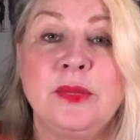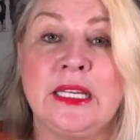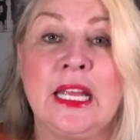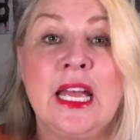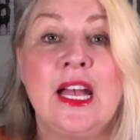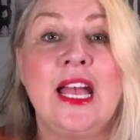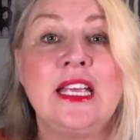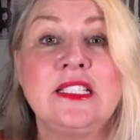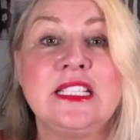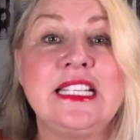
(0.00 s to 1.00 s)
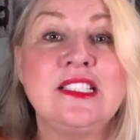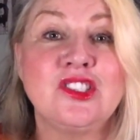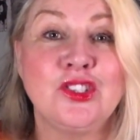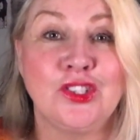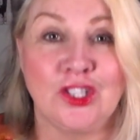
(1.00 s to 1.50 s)
me. And
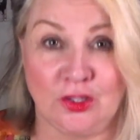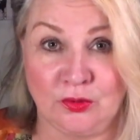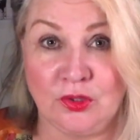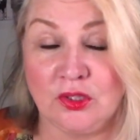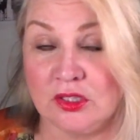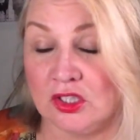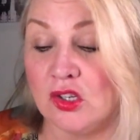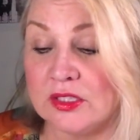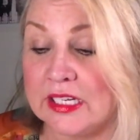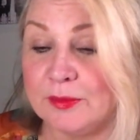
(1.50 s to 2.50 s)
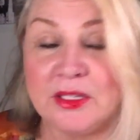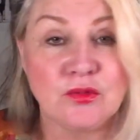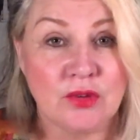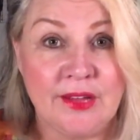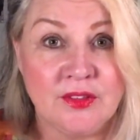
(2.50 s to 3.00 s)
Instant Go. You can contact me
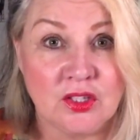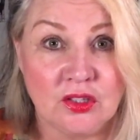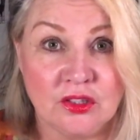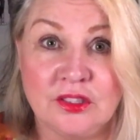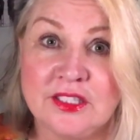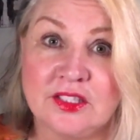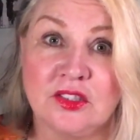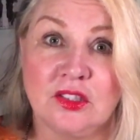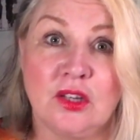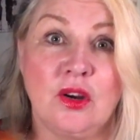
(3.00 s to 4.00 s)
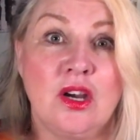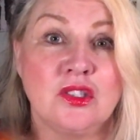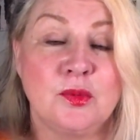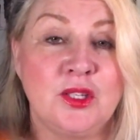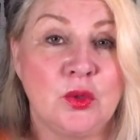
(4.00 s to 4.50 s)
around the clock on Instant Go.
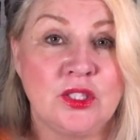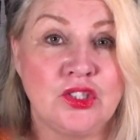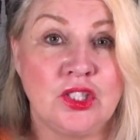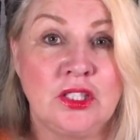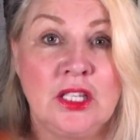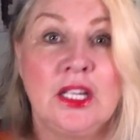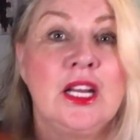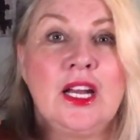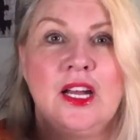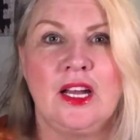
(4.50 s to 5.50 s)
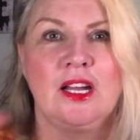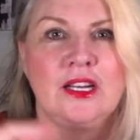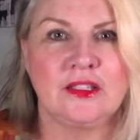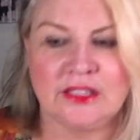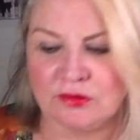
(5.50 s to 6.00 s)
Ask me a question and
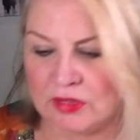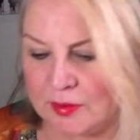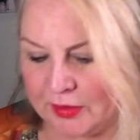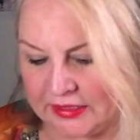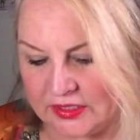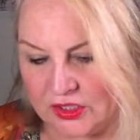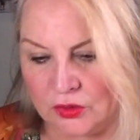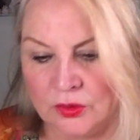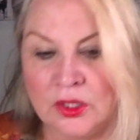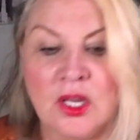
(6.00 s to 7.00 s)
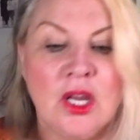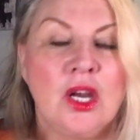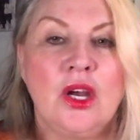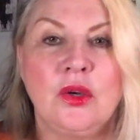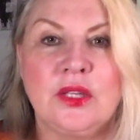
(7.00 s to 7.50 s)
I'll get right back to you.
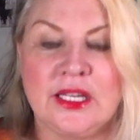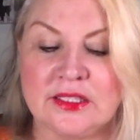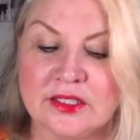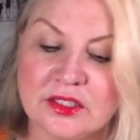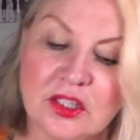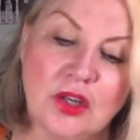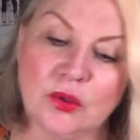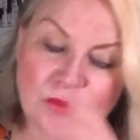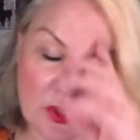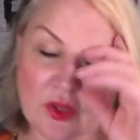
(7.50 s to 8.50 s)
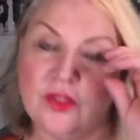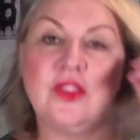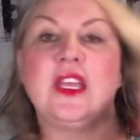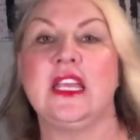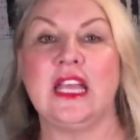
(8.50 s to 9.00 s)
Okay, so
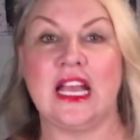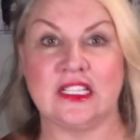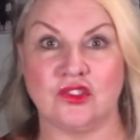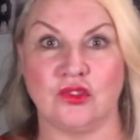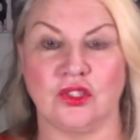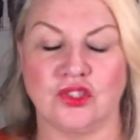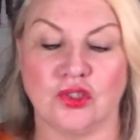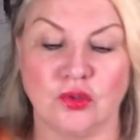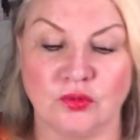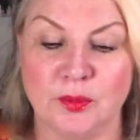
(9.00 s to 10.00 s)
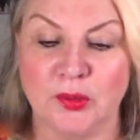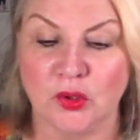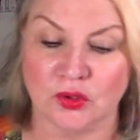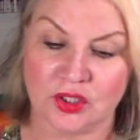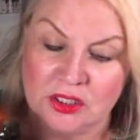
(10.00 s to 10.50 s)
the astrological
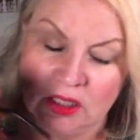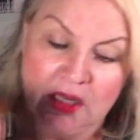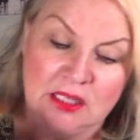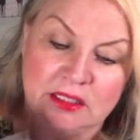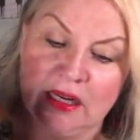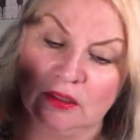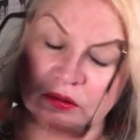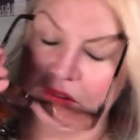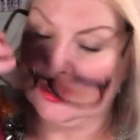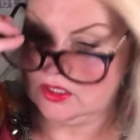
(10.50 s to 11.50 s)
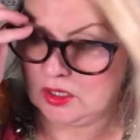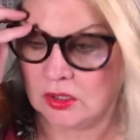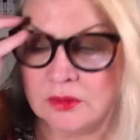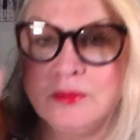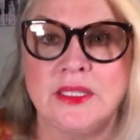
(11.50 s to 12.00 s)
report. Now,
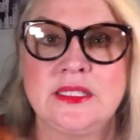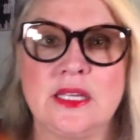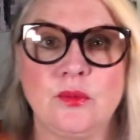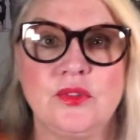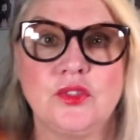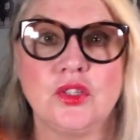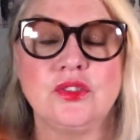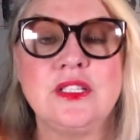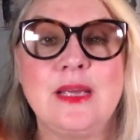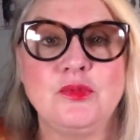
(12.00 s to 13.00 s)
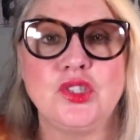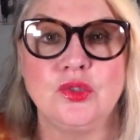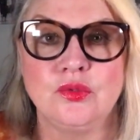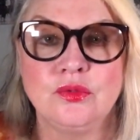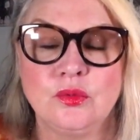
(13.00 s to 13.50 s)
on Monday, we've got
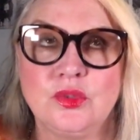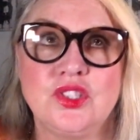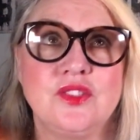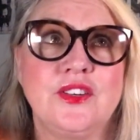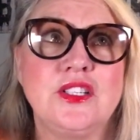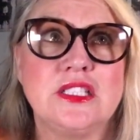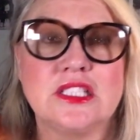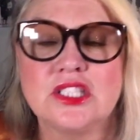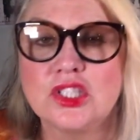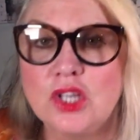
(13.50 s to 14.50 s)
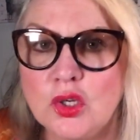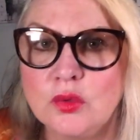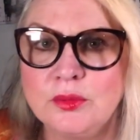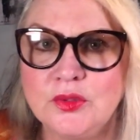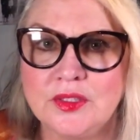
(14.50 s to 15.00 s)
Neptune, which is a very slow
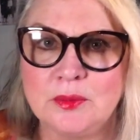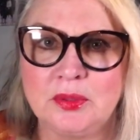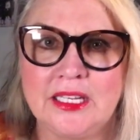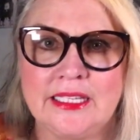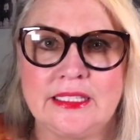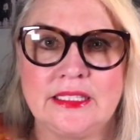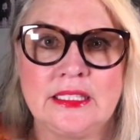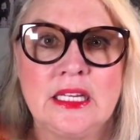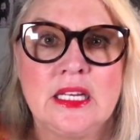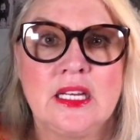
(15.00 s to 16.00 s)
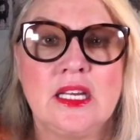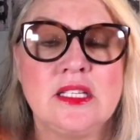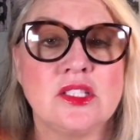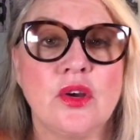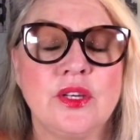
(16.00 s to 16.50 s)
moving planet.
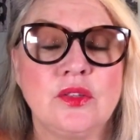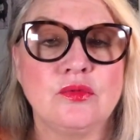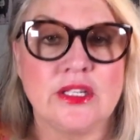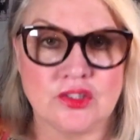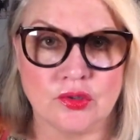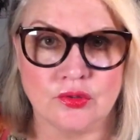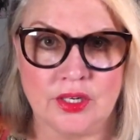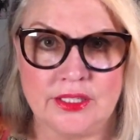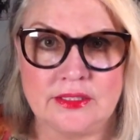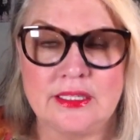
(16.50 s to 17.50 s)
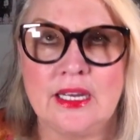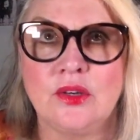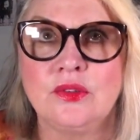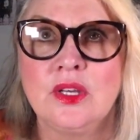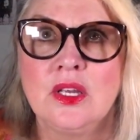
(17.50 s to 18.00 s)
It's going retrograde.
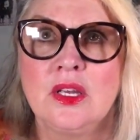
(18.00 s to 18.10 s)
Now,